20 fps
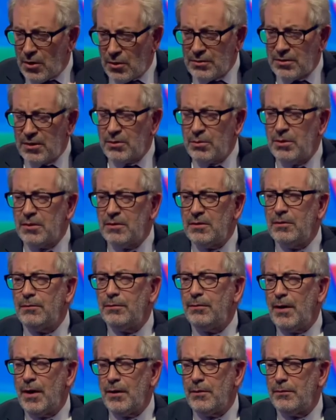consequences
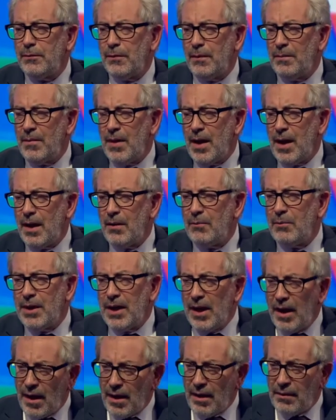flow from that. We
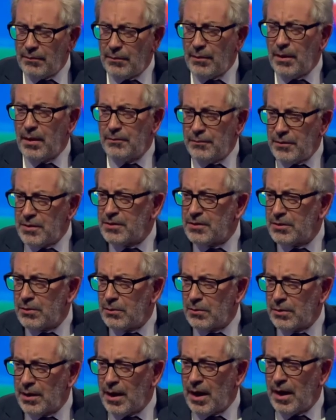have a fiscal
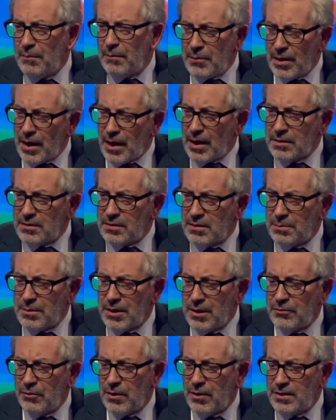gap that has to
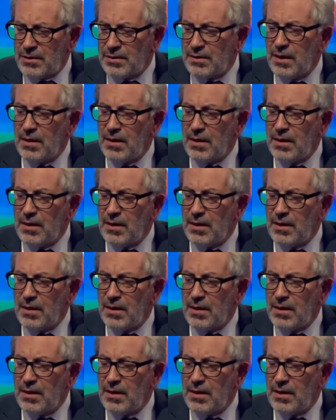be addressed.